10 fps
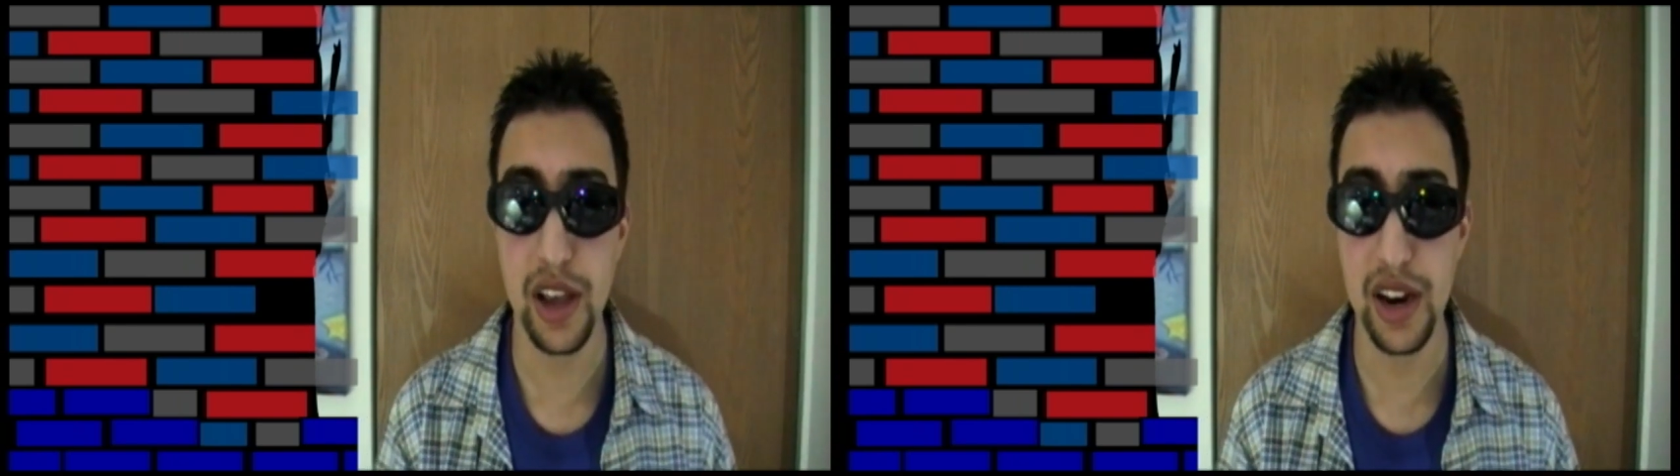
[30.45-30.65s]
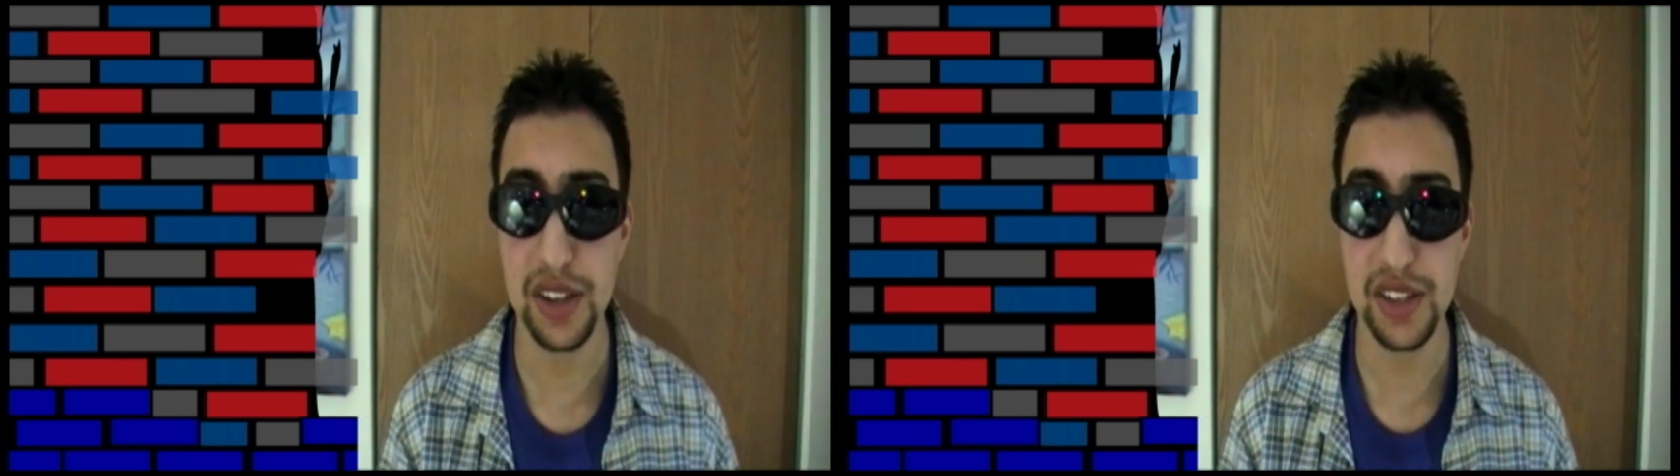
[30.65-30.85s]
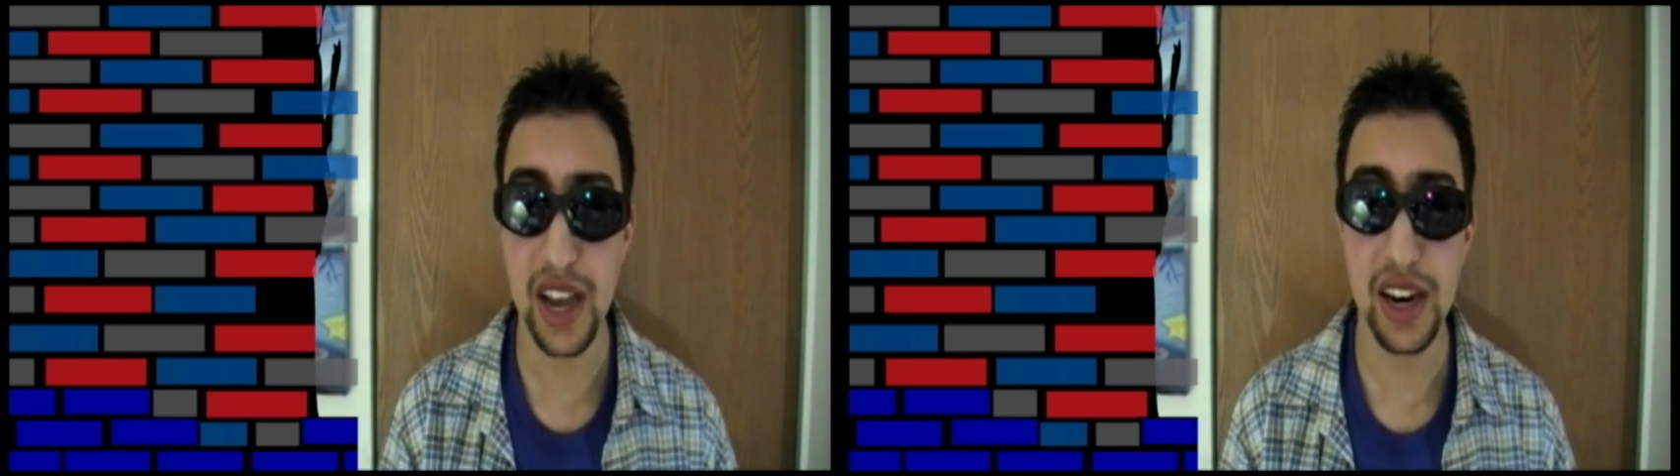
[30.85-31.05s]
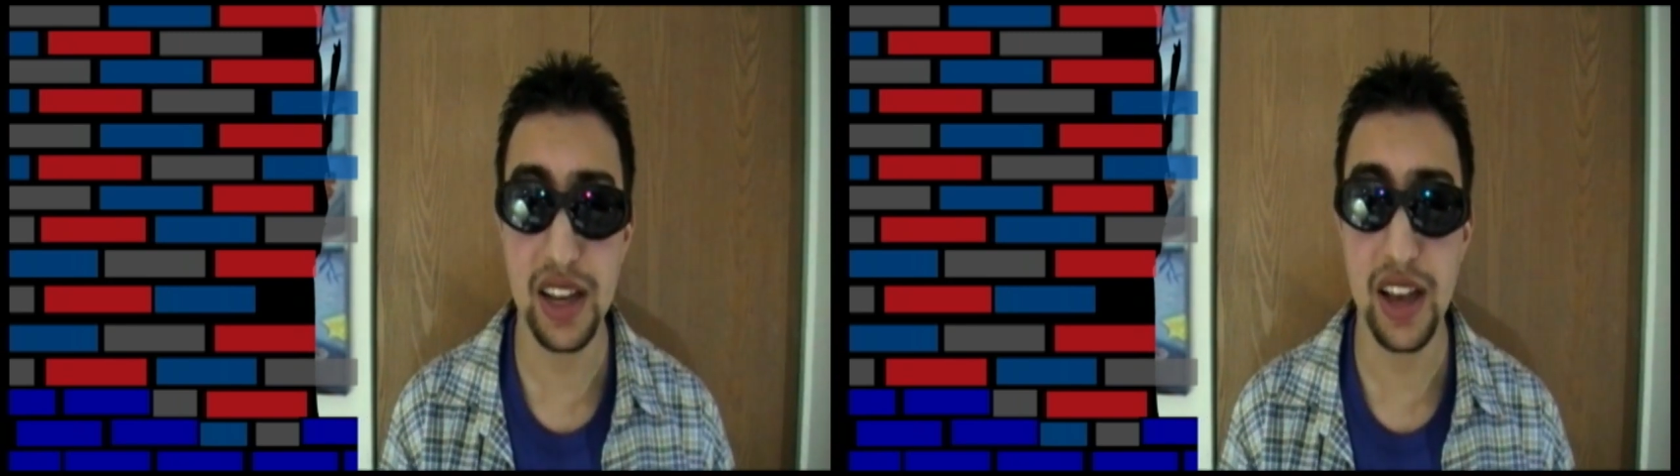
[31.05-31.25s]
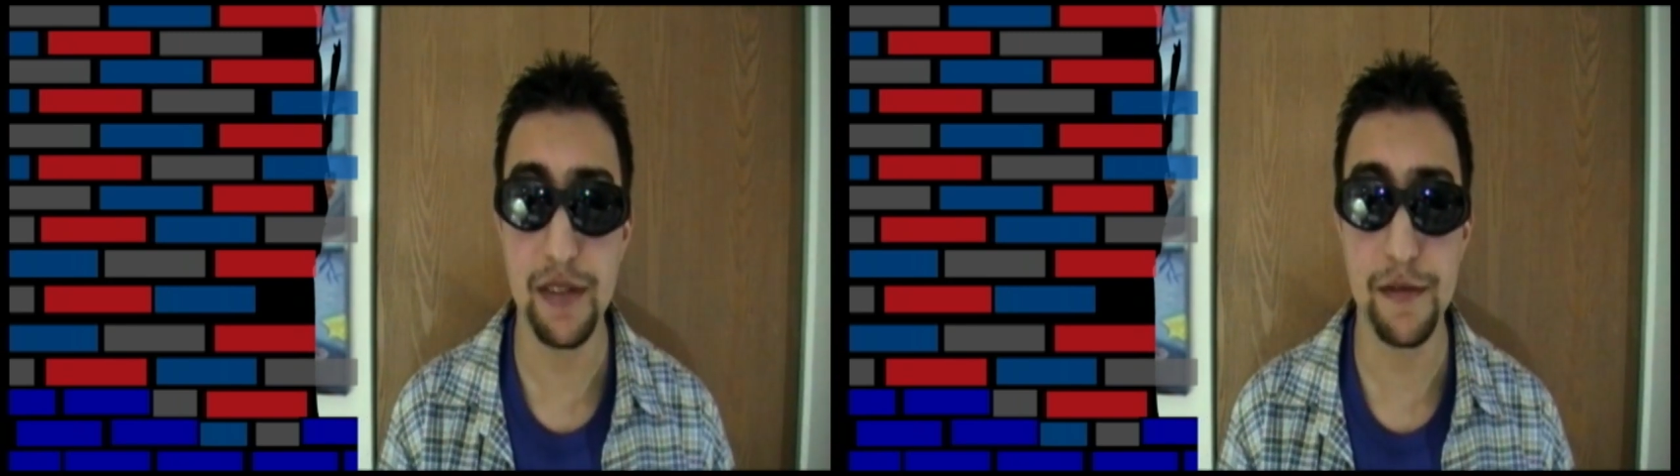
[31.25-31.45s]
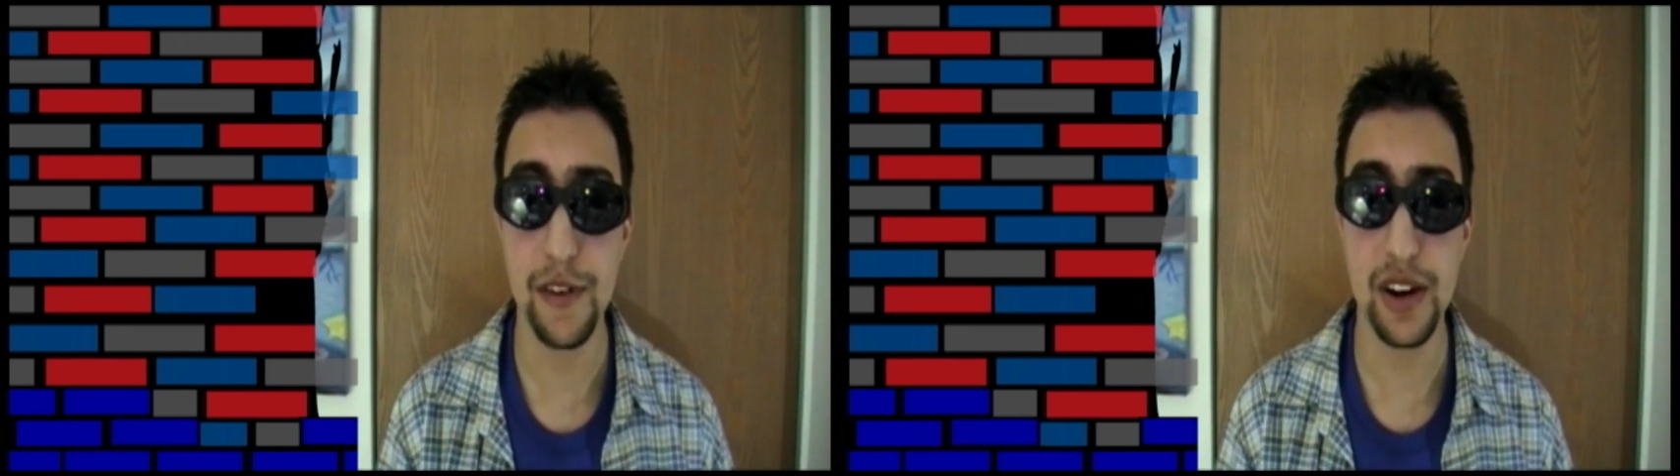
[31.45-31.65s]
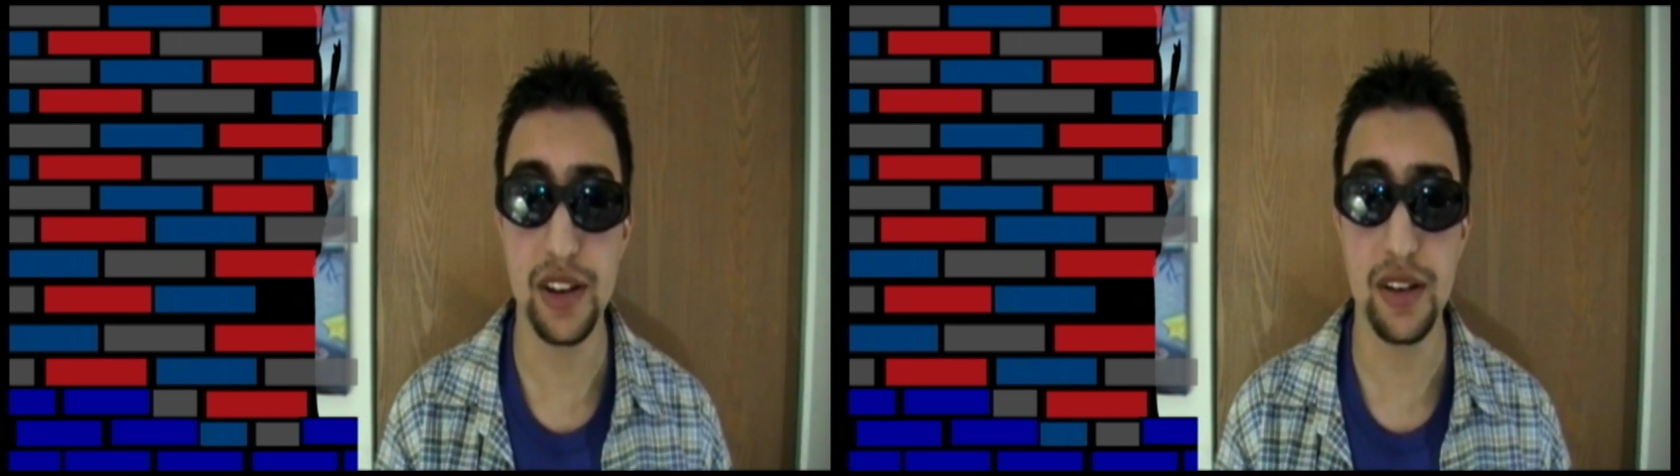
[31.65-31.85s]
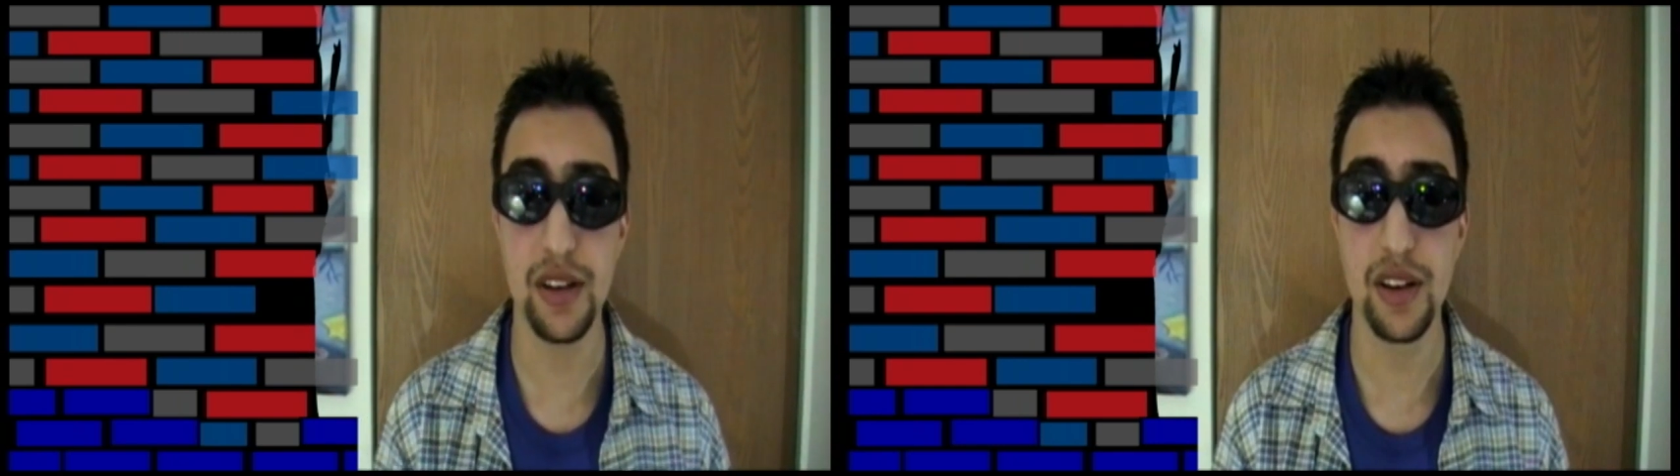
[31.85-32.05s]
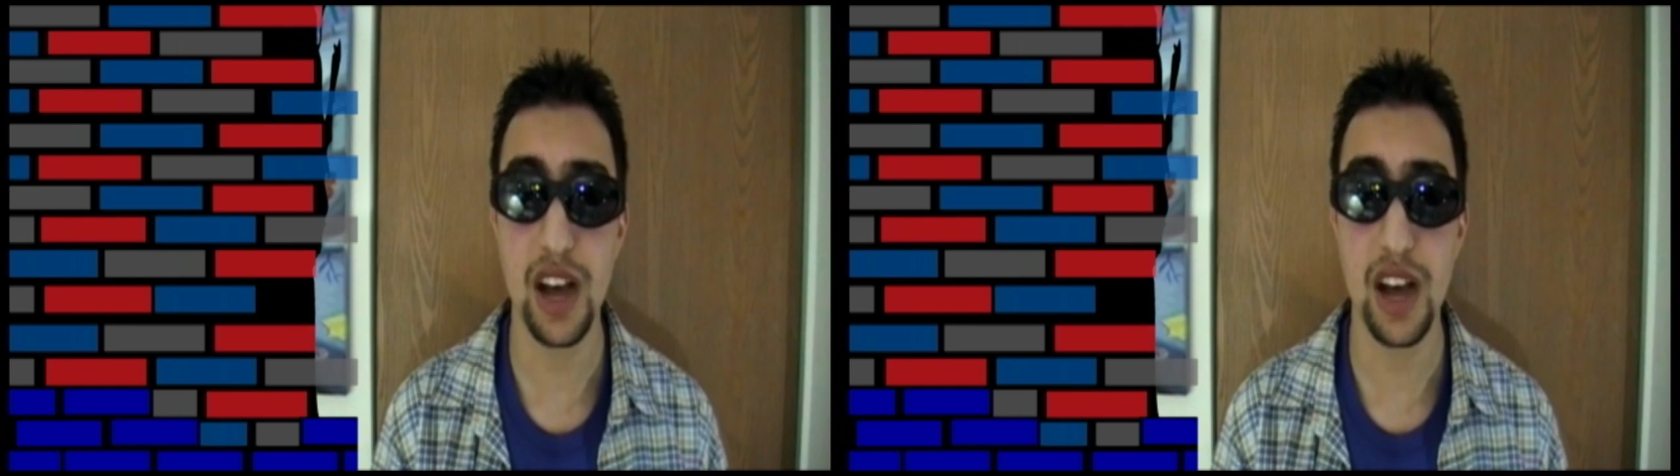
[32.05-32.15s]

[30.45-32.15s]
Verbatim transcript: an exciting and funny